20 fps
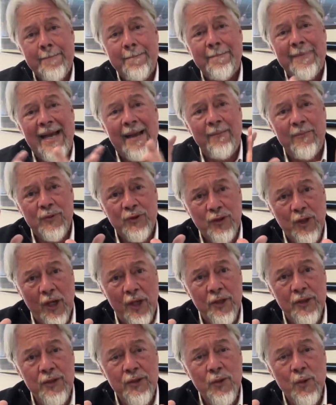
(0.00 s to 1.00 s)
I'm
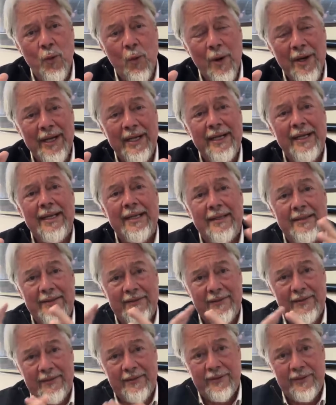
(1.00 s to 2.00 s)
telling you what it
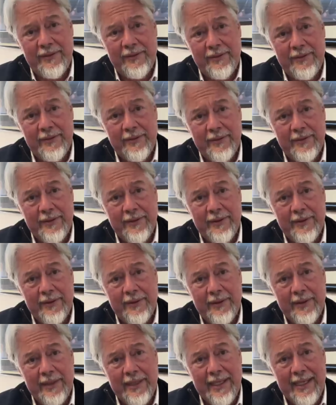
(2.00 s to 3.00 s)
is.
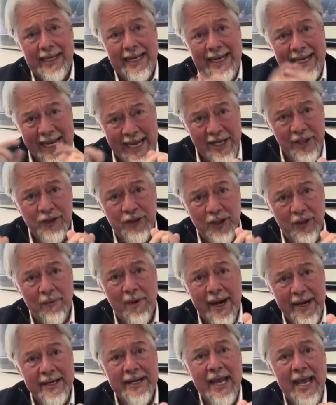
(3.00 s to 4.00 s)
In Asia
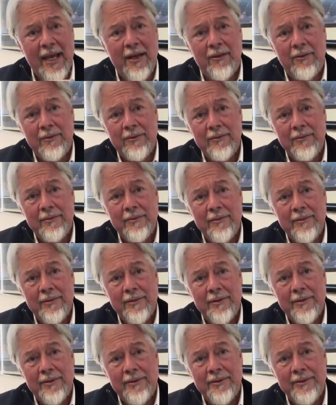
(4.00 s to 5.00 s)
right now,
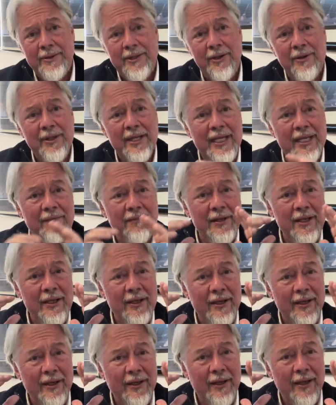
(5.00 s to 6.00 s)
they're
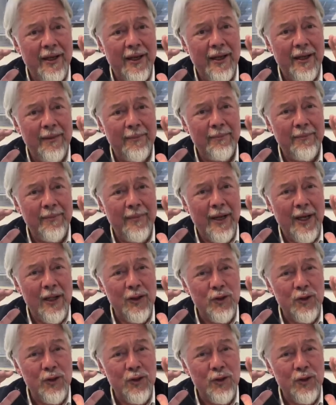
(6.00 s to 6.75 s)
giving a